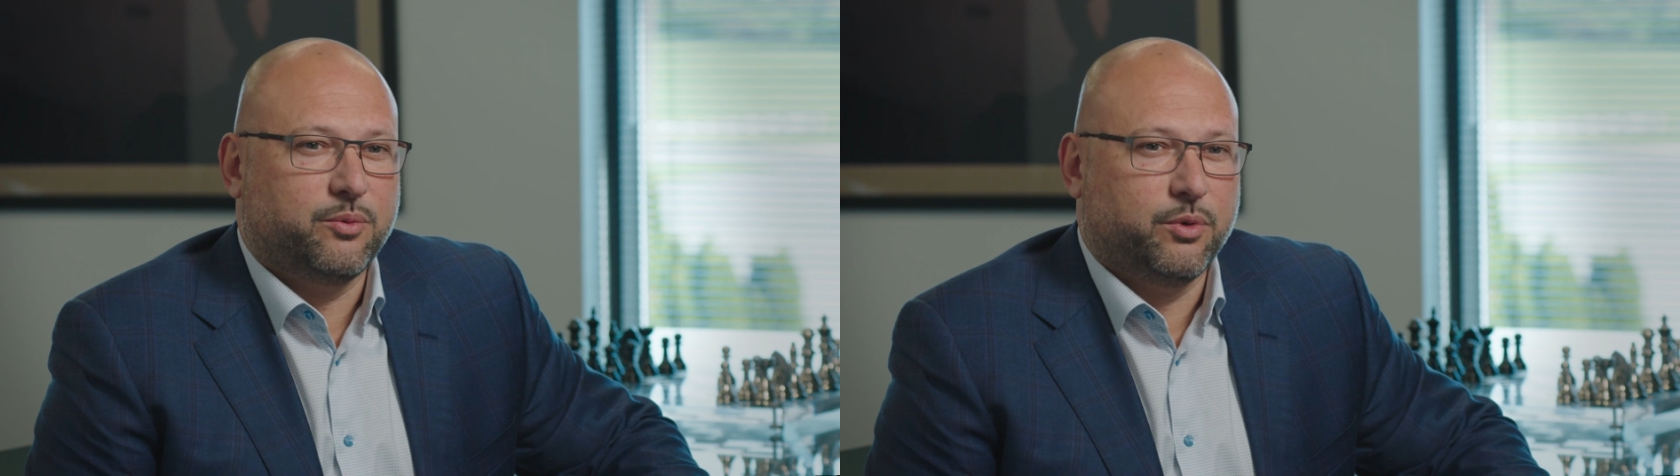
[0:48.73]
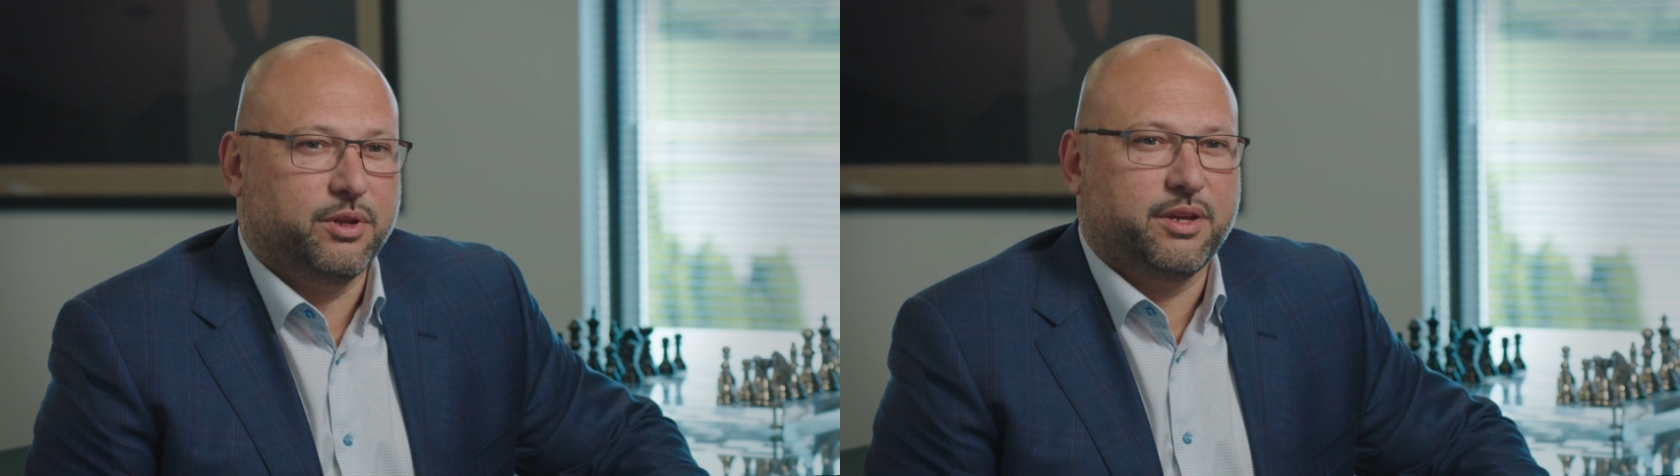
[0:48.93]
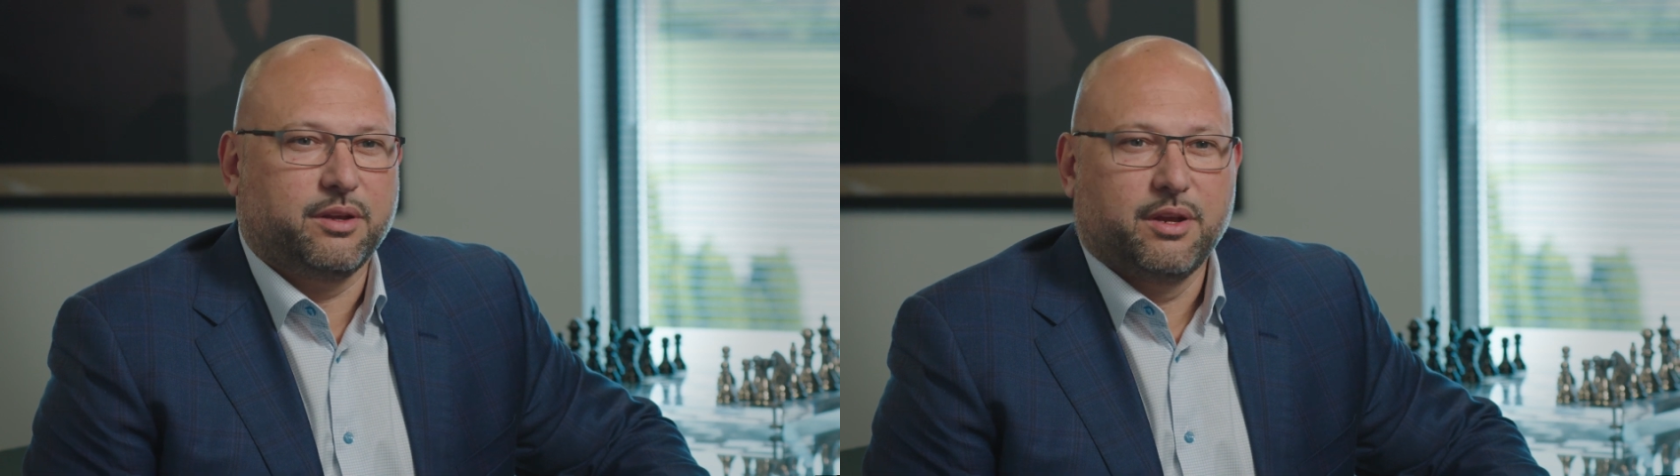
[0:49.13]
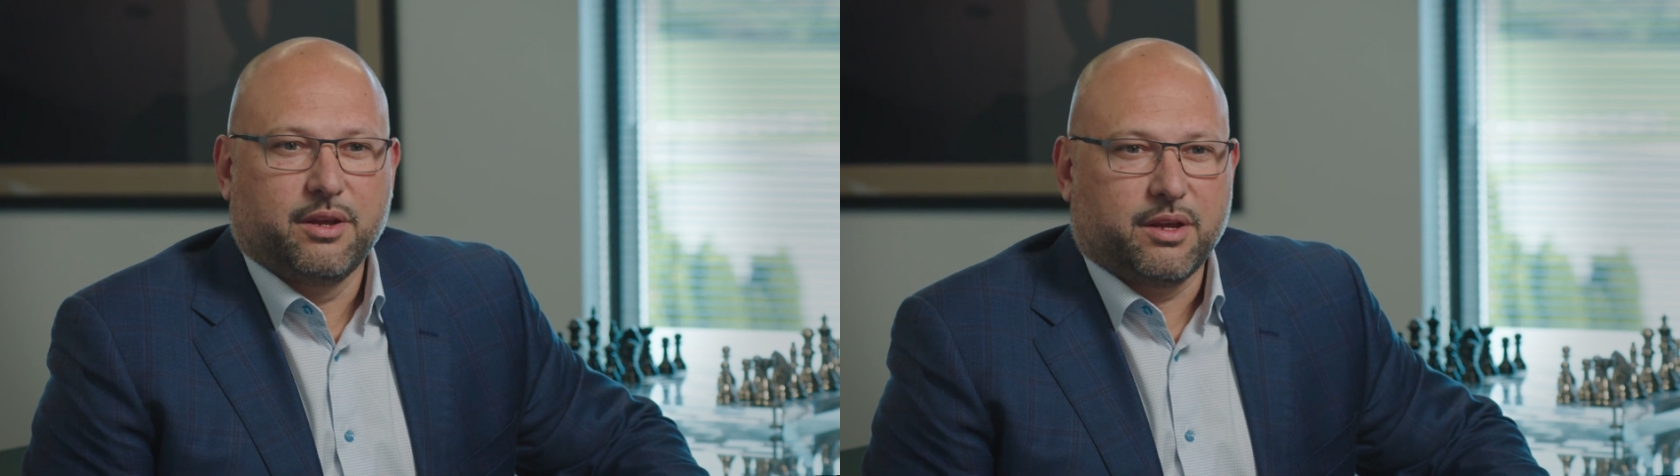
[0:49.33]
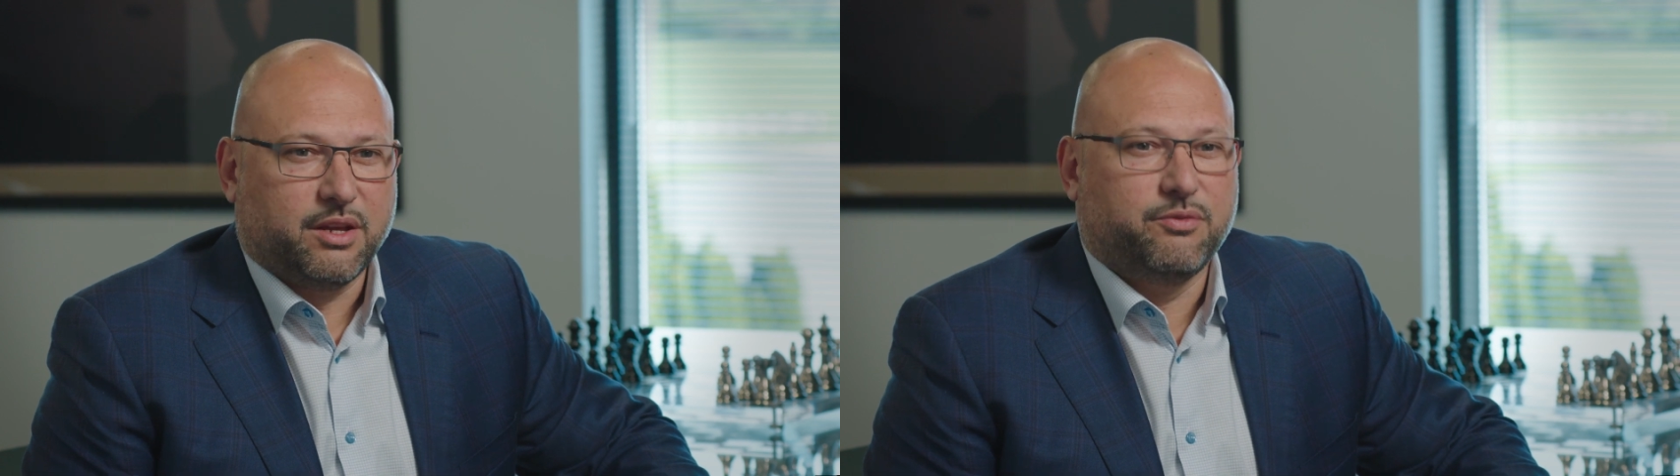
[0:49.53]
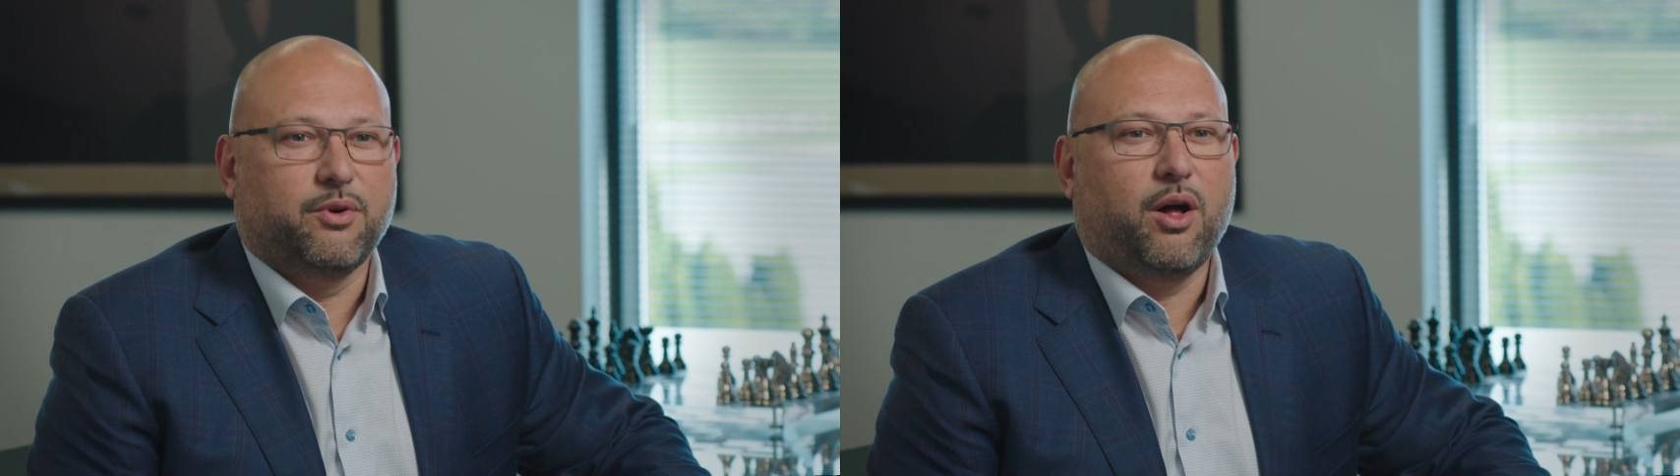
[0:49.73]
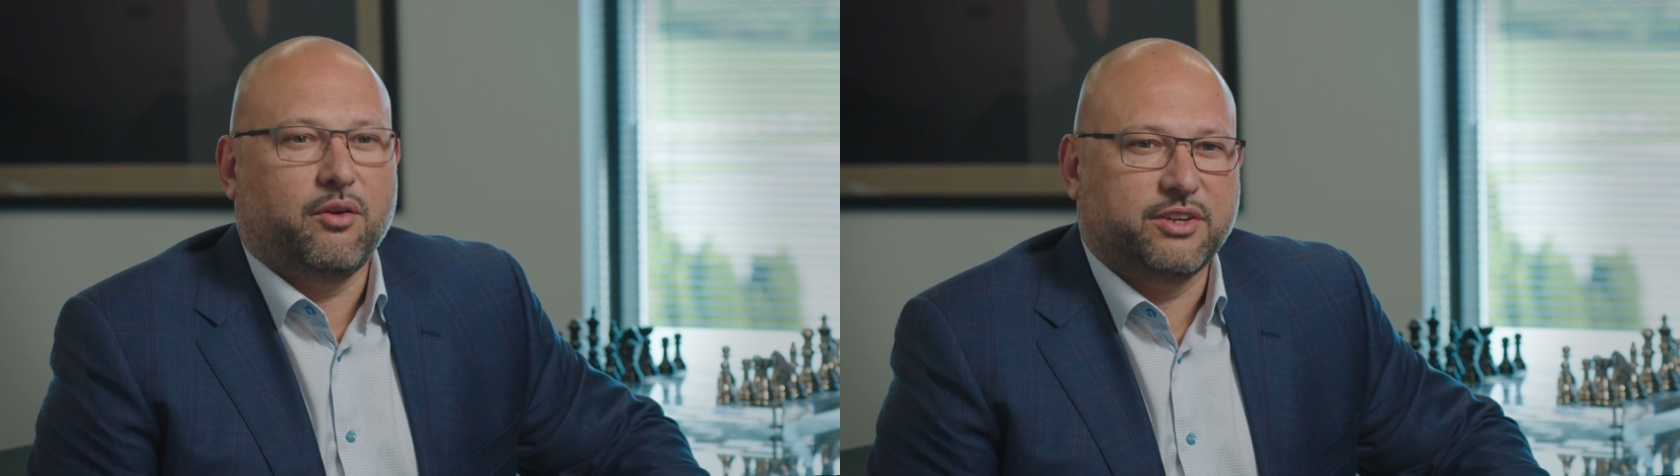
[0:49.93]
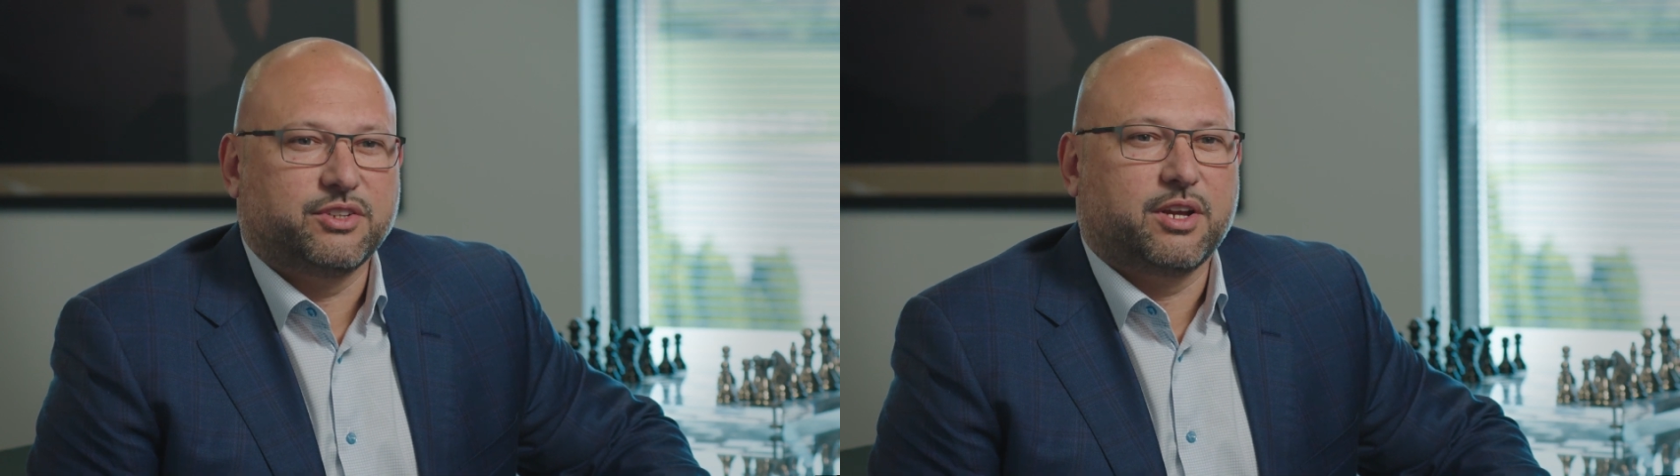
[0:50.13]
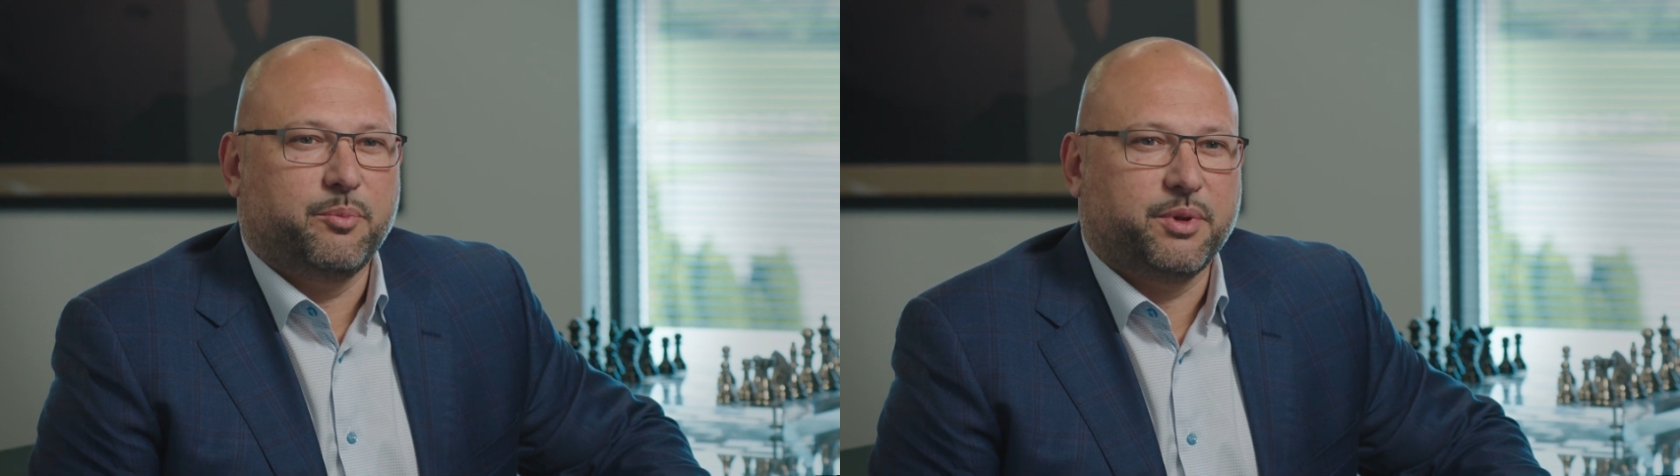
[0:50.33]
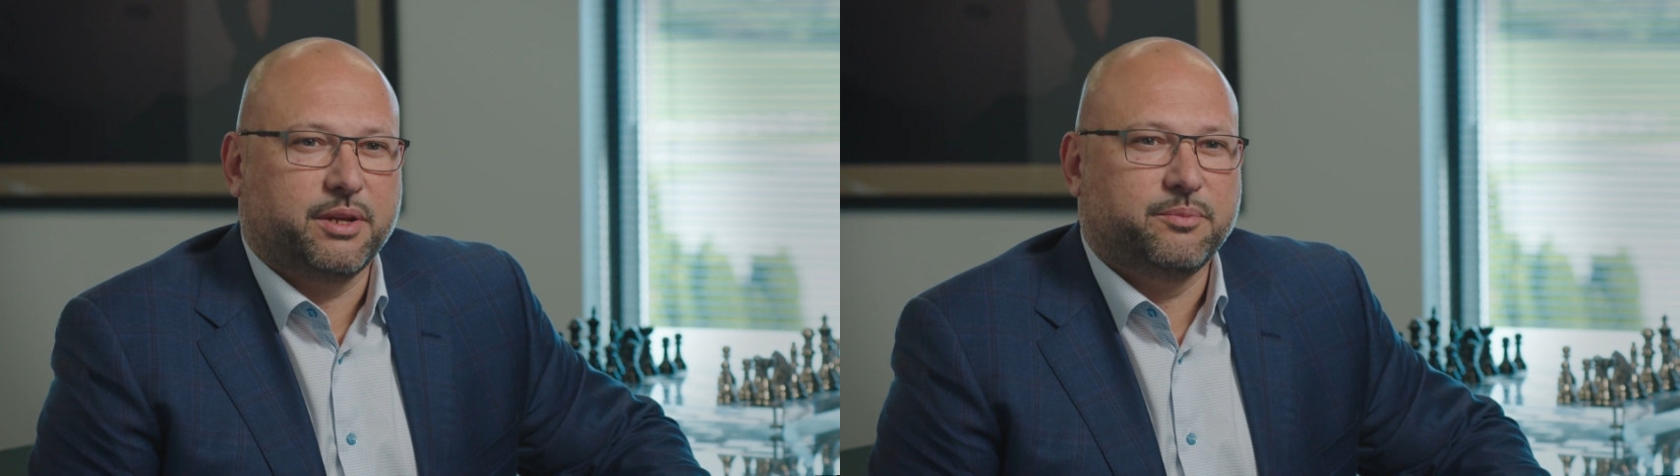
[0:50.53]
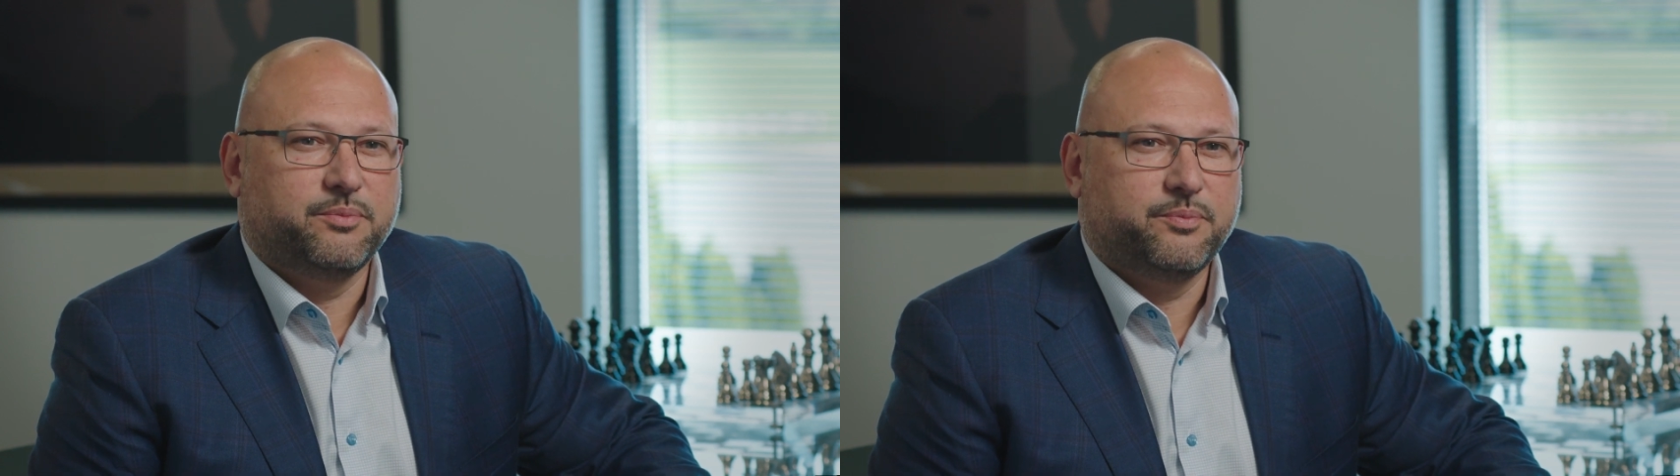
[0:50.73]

really evolve as a company.